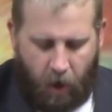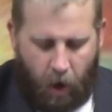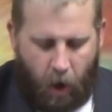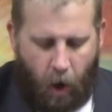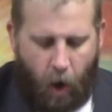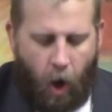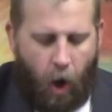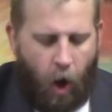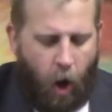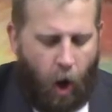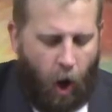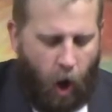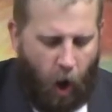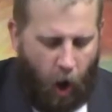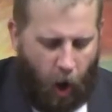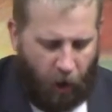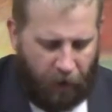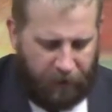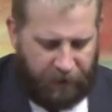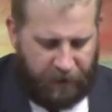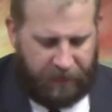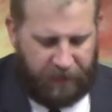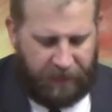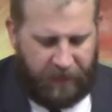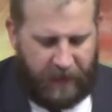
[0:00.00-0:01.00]
all
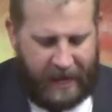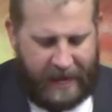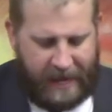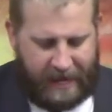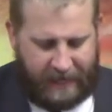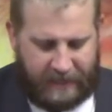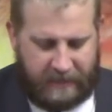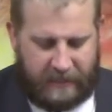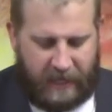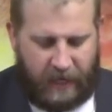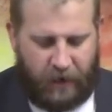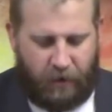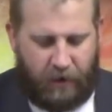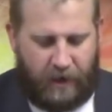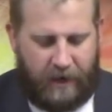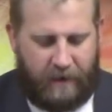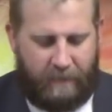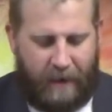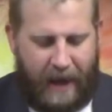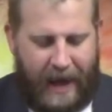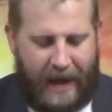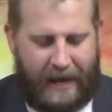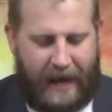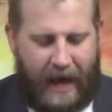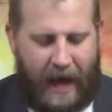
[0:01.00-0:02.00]
the things that are in
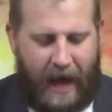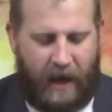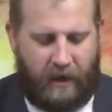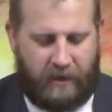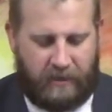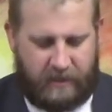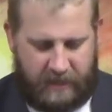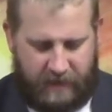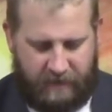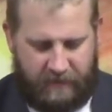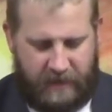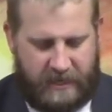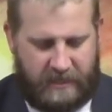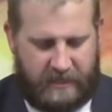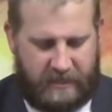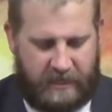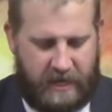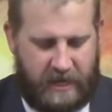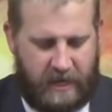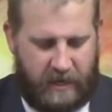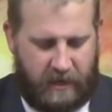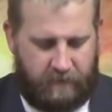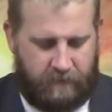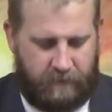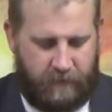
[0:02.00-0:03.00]
mine house have they
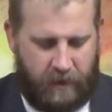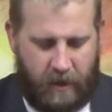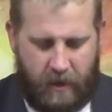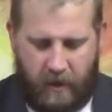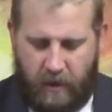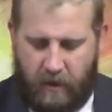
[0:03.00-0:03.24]
seen.